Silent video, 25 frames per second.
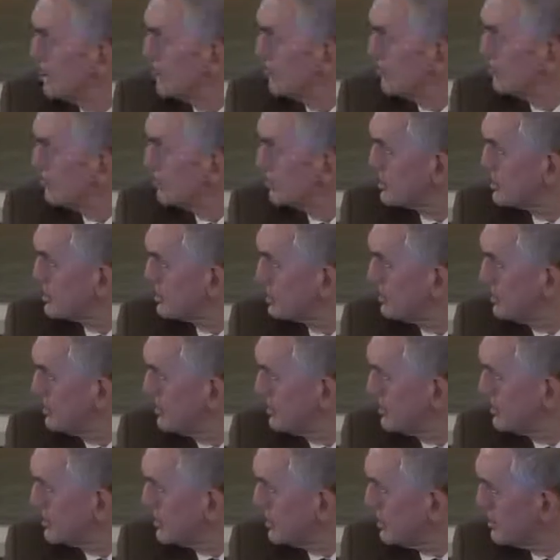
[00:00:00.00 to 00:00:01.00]
of what's
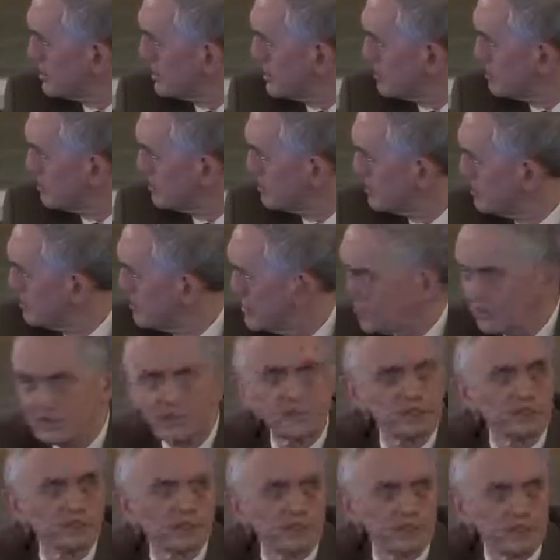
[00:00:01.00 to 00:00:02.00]
being done under
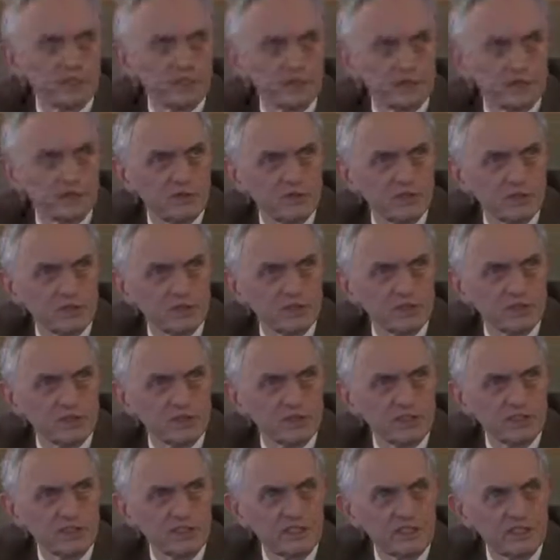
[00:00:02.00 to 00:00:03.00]
emergency
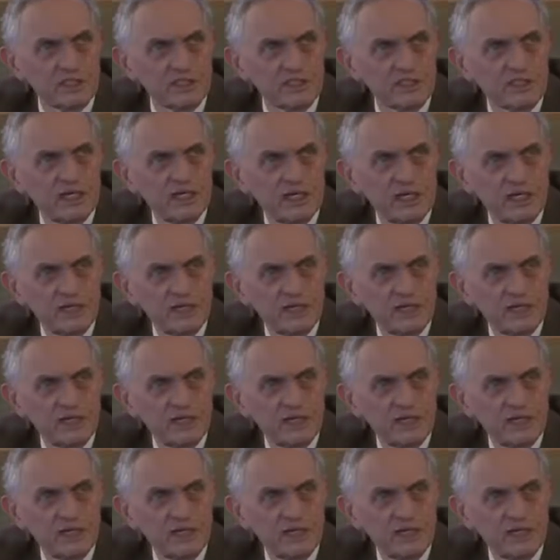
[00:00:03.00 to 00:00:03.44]
clauses is